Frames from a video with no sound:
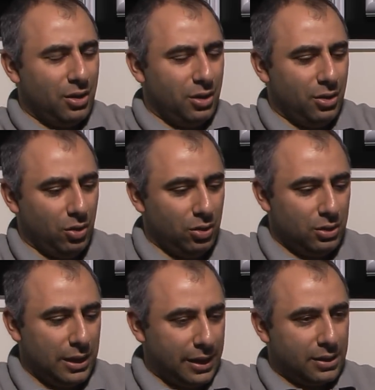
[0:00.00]
You know,
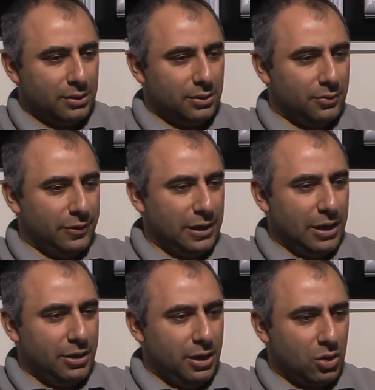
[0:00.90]
like with the
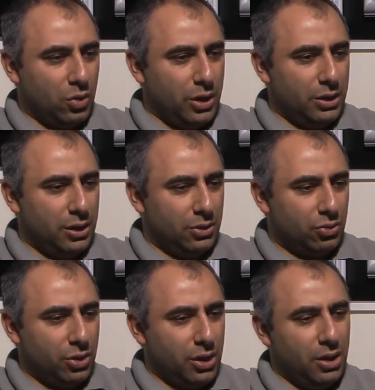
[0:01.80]
idea queen
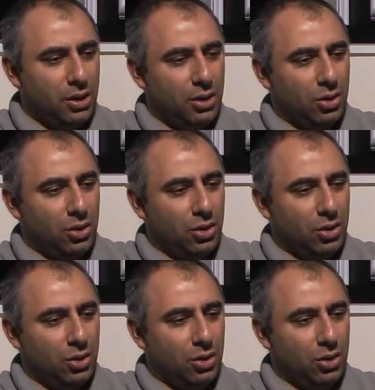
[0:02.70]
d3,